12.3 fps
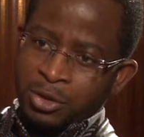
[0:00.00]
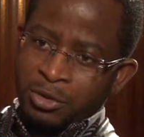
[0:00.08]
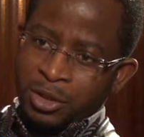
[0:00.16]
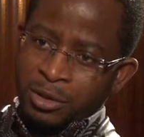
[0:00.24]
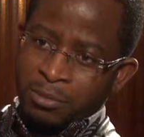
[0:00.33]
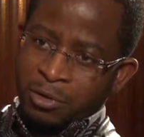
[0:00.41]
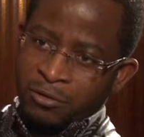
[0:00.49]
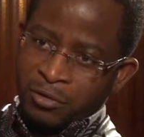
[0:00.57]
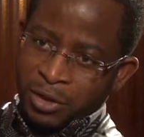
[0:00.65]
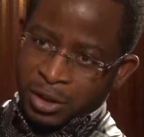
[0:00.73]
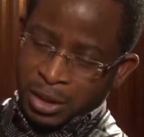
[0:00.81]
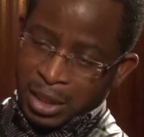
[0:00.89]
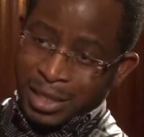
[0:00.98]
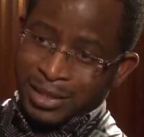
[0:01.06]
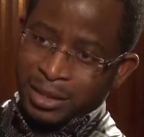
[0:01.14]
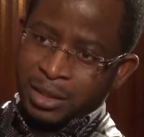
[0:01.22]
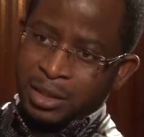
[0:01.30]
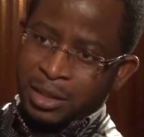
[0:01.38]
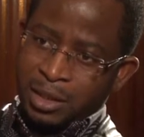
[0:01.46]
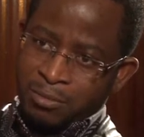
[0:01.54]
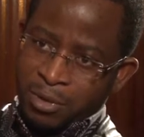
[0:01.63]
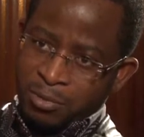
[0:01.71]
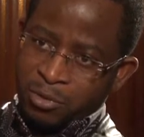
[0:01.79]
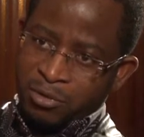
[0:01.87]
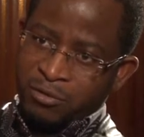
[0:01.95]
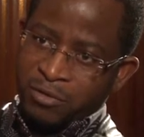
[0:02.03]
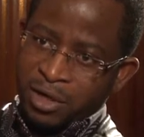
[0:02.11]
between the Prophet and people of